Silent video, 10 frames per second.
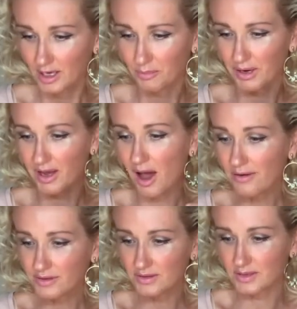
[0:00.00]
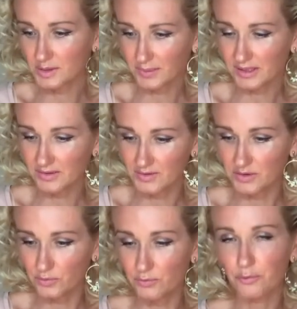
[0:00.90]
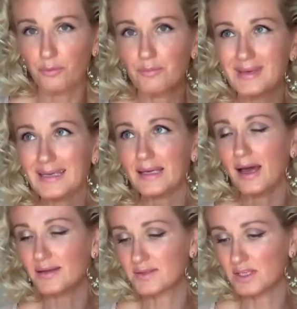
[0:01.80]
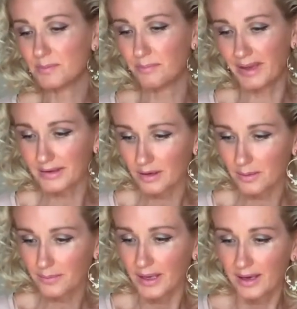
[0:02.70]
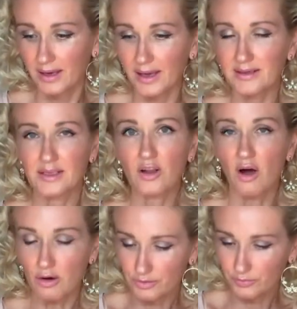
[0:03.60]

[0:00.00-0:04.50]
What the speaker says: But I have to explain this to you. For me, I see makeup as an art